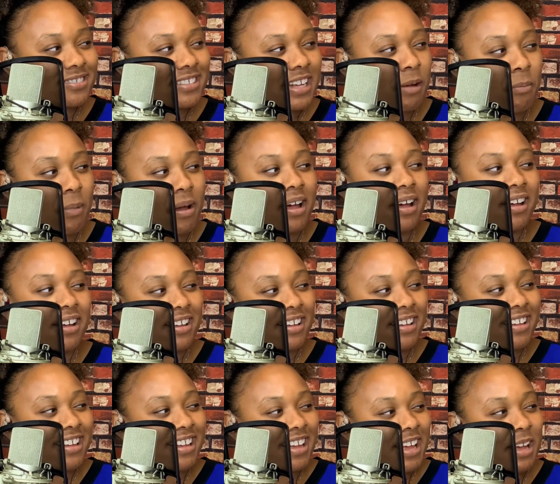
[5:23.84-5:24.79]
In
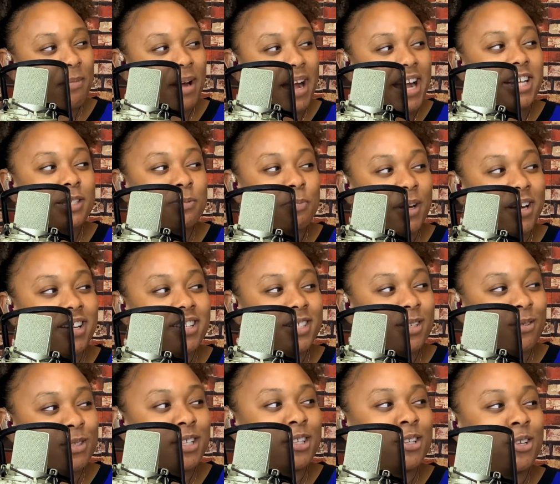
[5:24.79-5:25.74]
my experience,
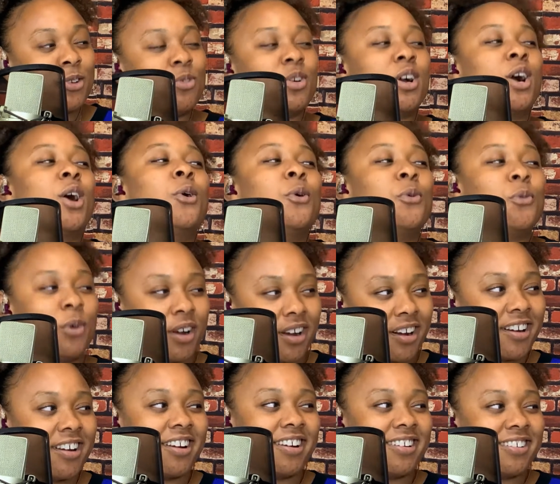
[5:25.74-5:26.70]
it was a new
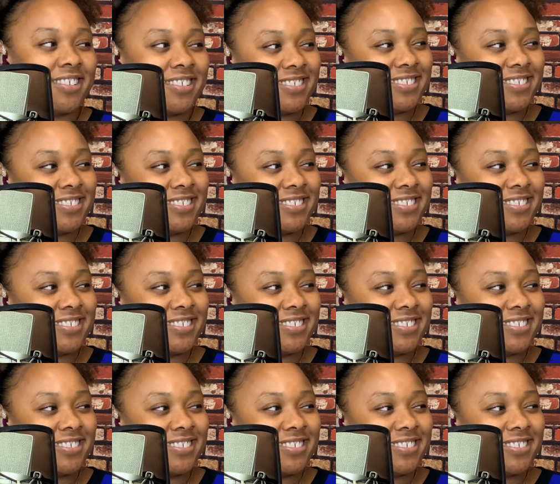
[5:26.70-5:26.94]
coworker.